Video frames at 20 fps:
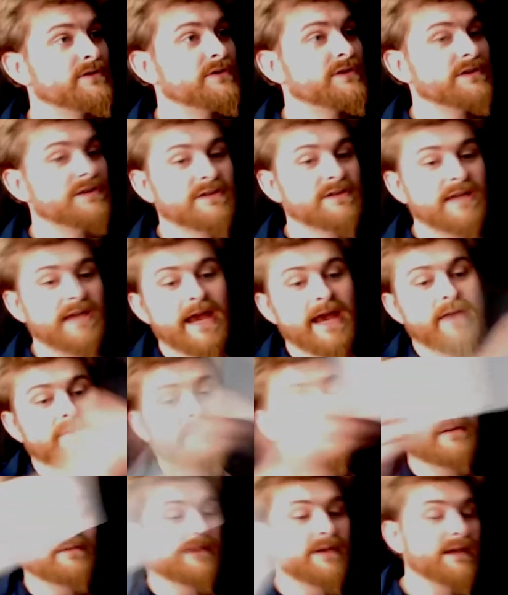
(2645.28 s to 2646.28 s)
So this is the
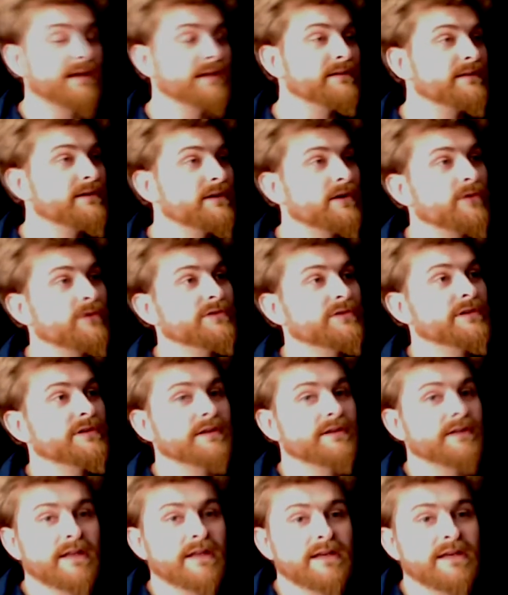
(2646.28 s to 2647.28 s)
area they're in, the culture they're
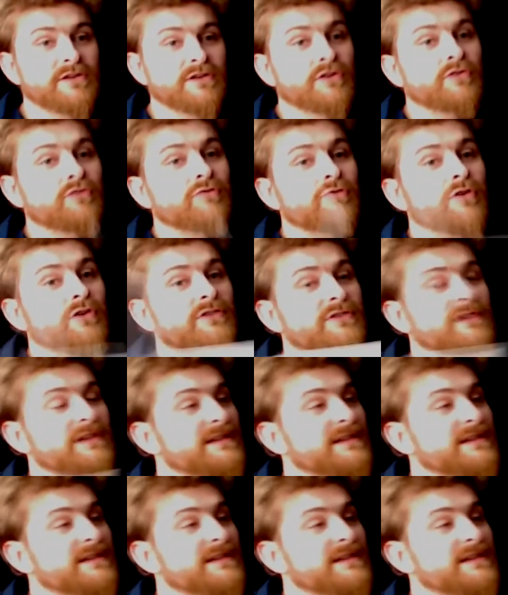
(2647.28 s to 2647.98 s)
in. They need to cross